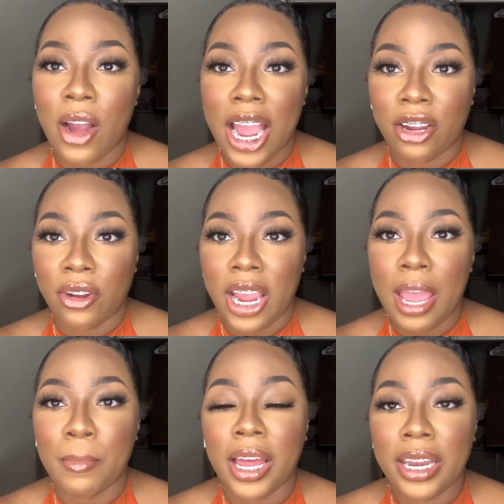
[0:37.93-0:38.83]
I create
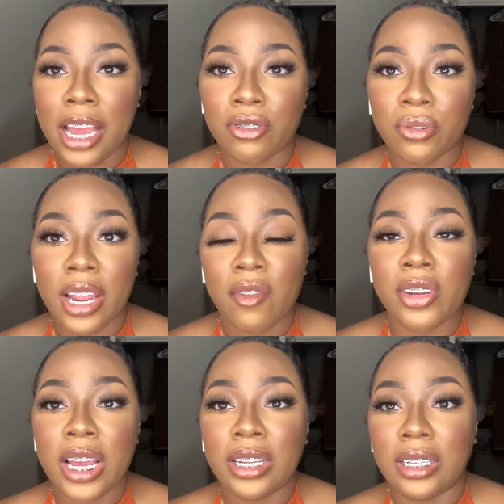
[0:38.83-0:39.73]
my natural
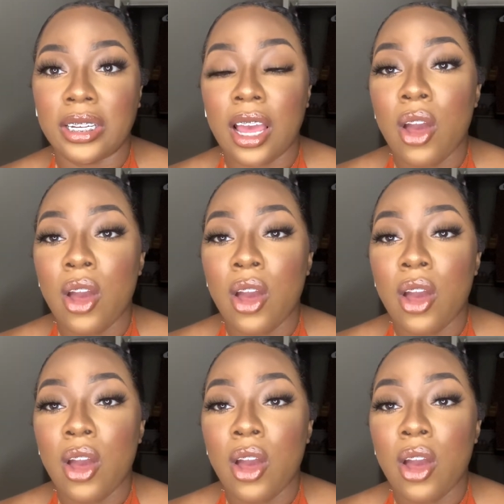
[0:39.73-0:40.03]
everyday look